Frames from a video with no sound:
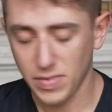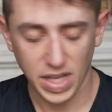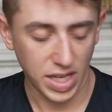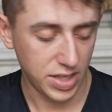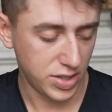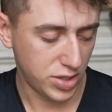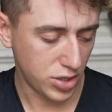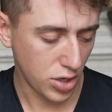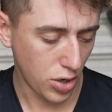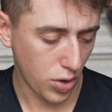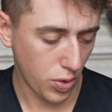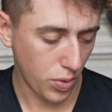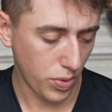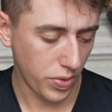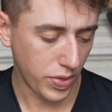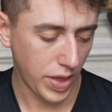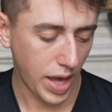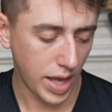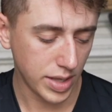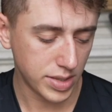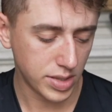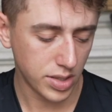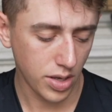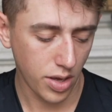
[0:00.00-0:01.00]
And so
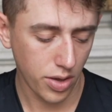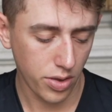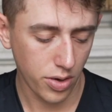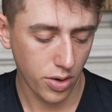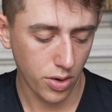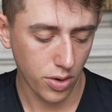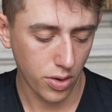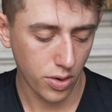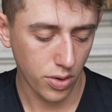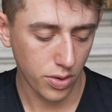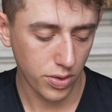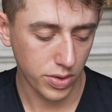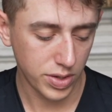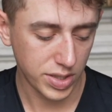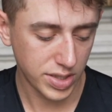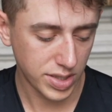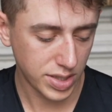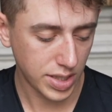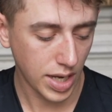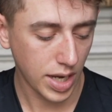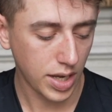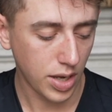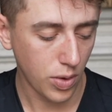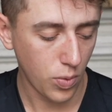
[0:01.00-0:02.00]
that's the
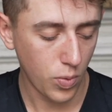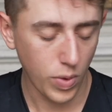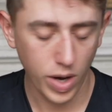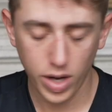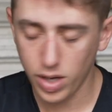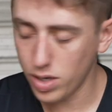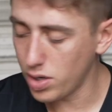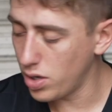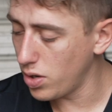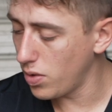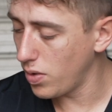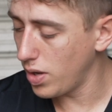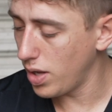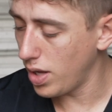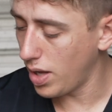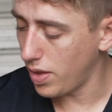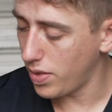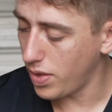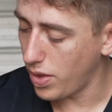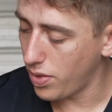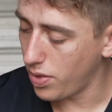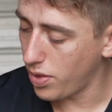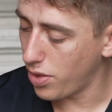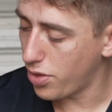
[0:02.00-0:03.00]
second way to do it.
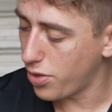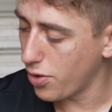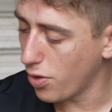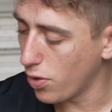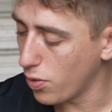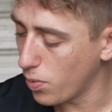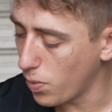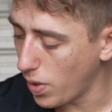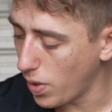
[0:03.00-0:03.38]
And then the third